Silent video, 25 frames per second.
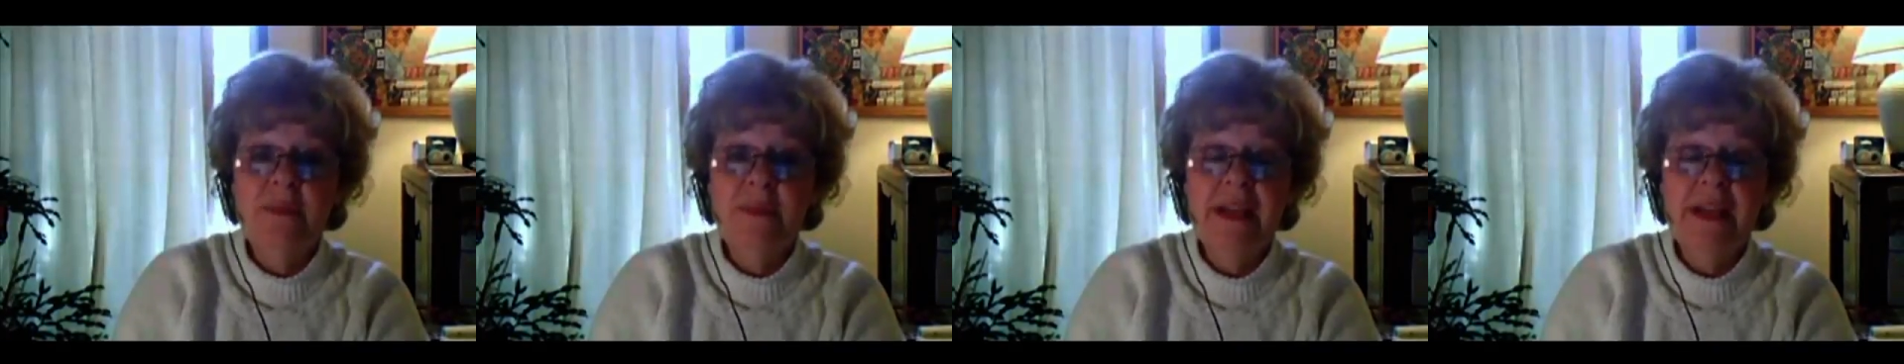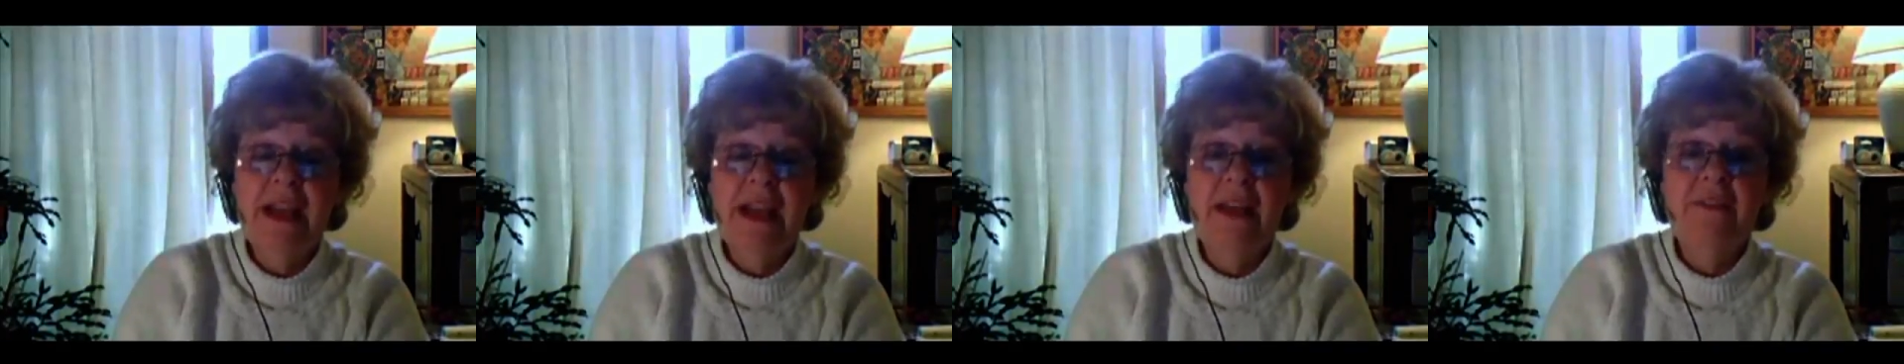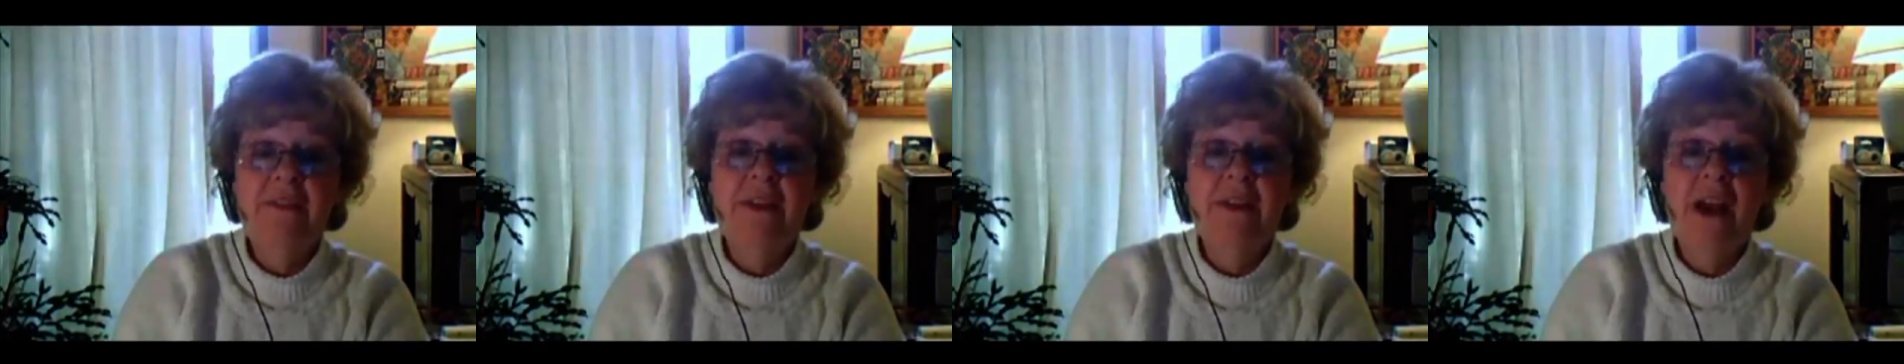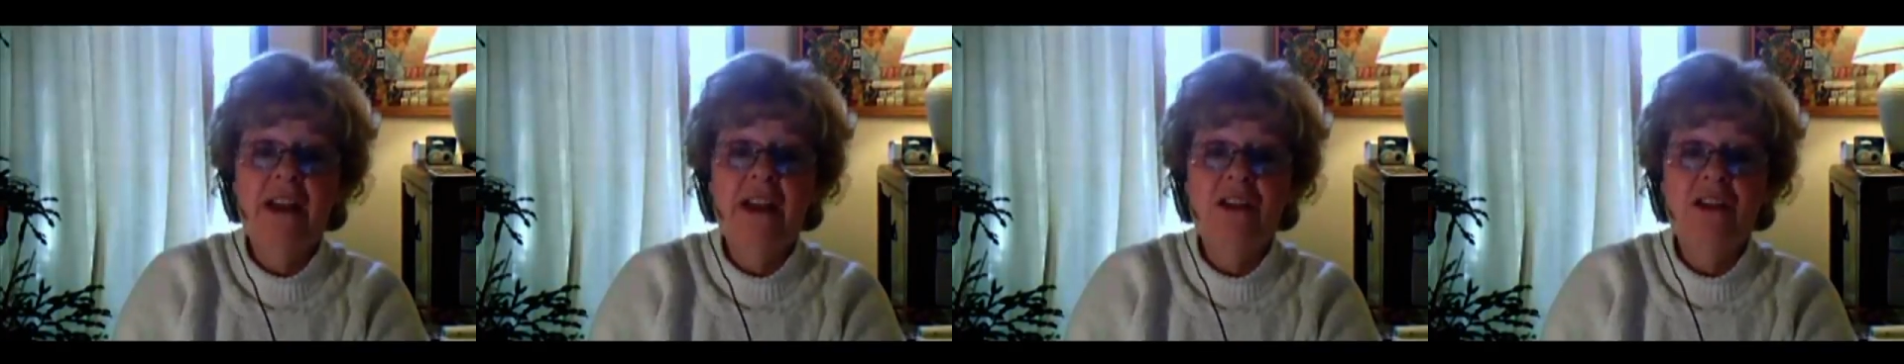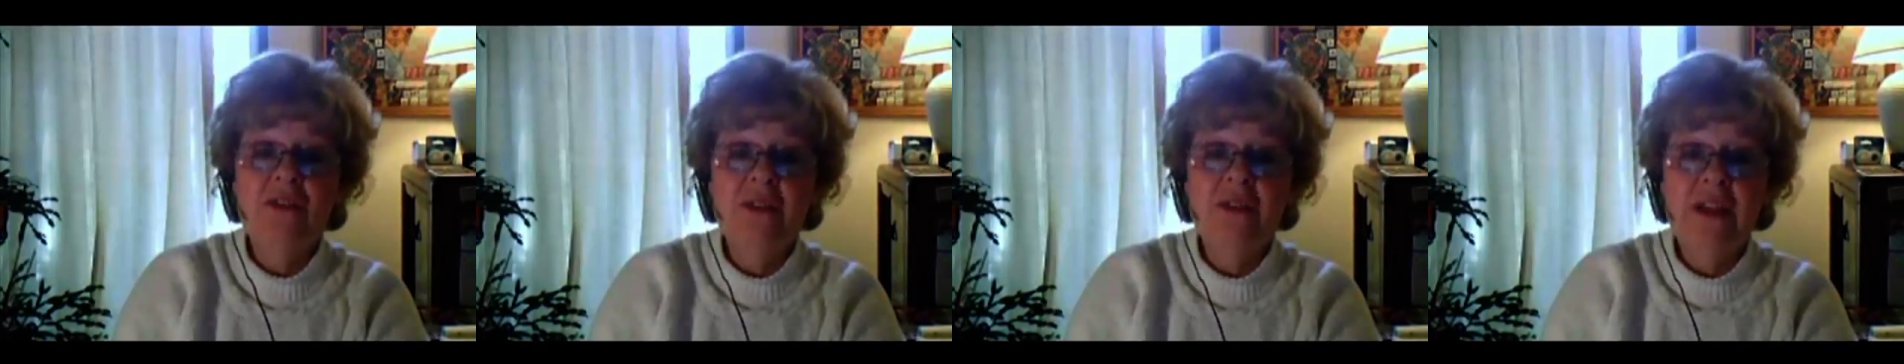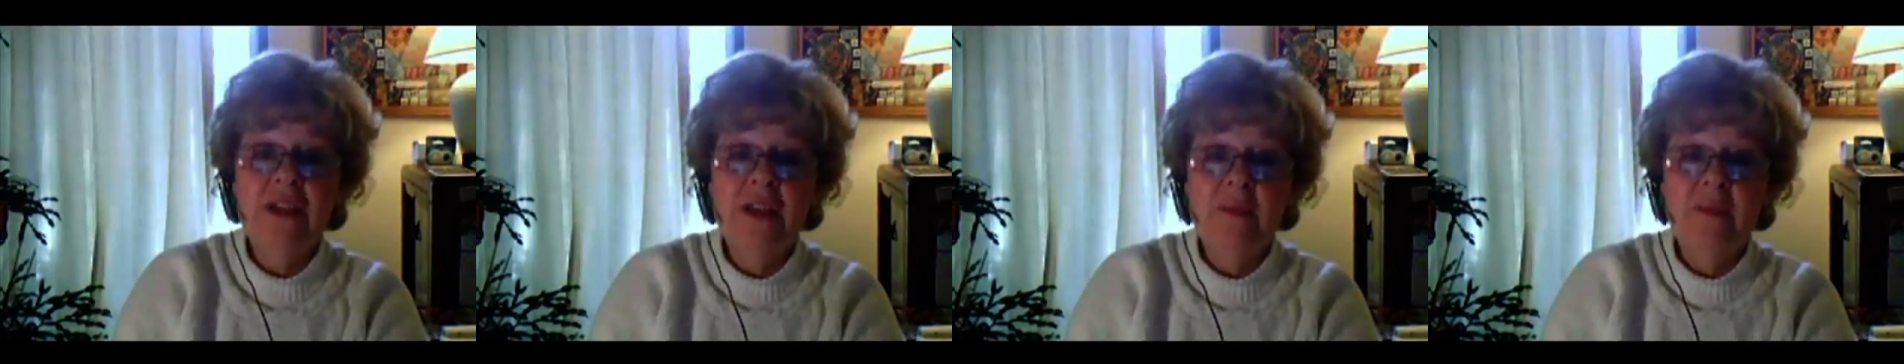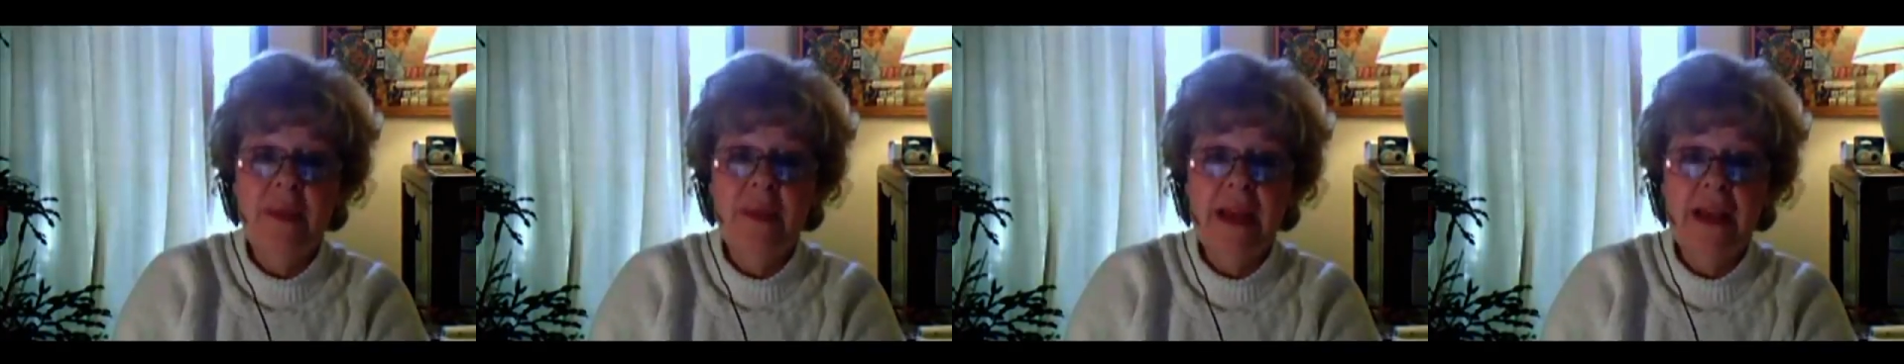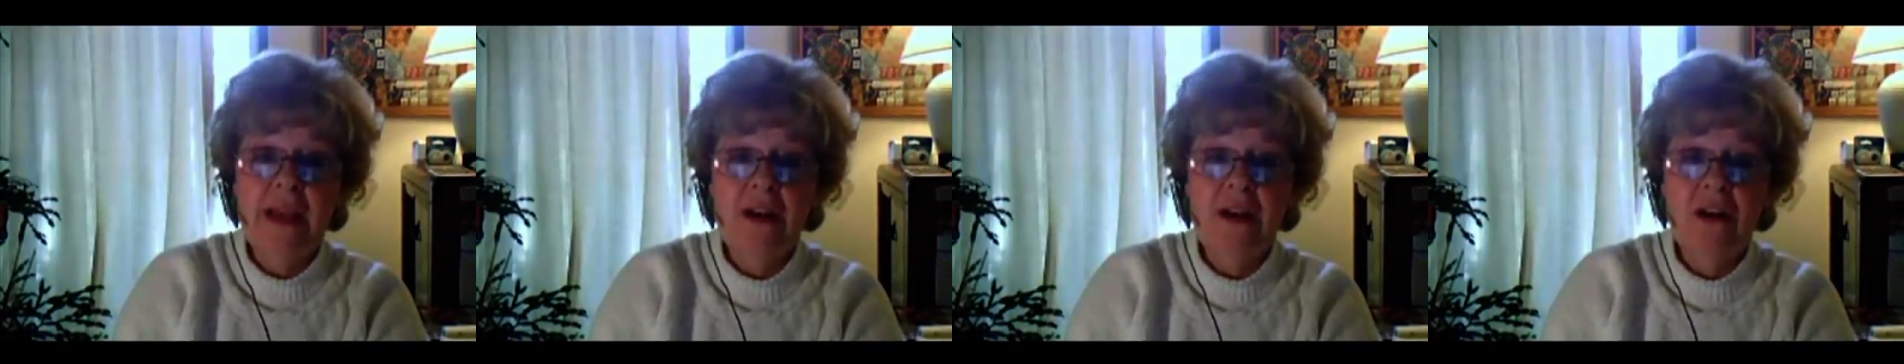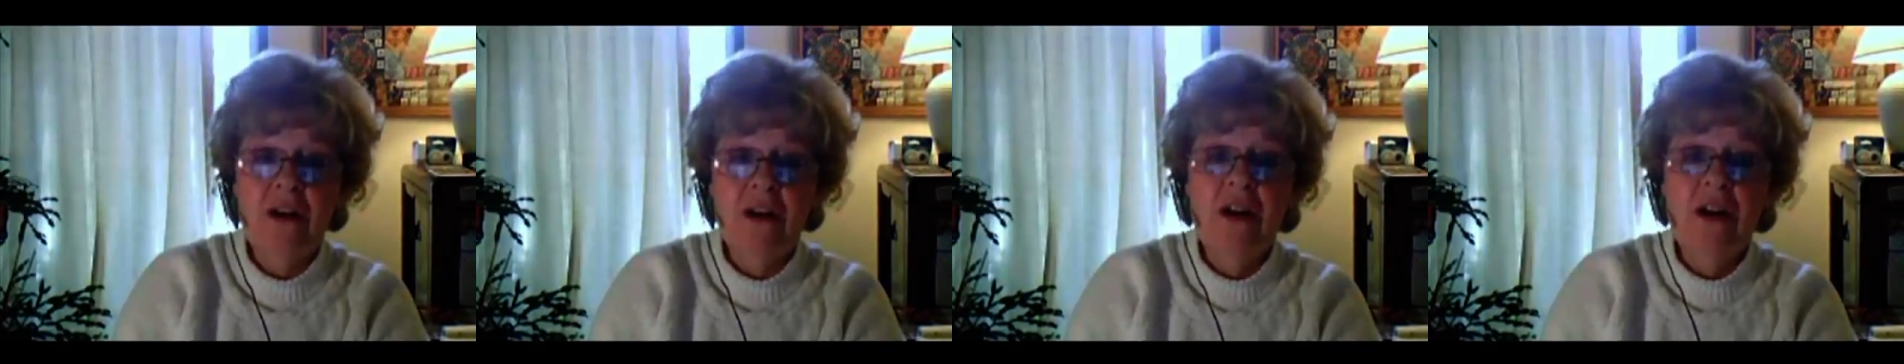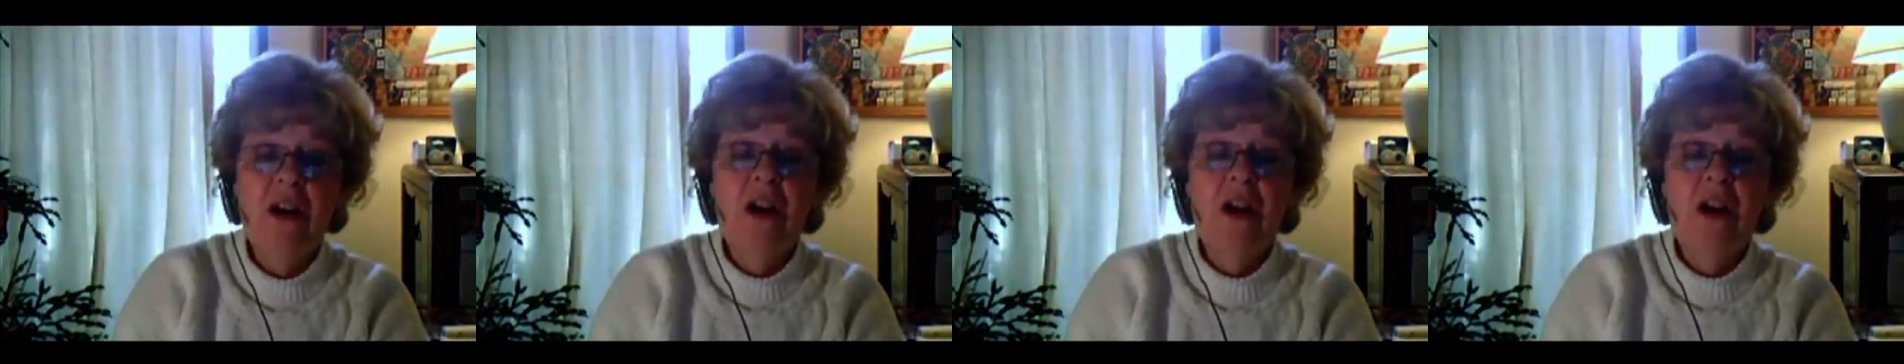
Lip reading: I've got to get better.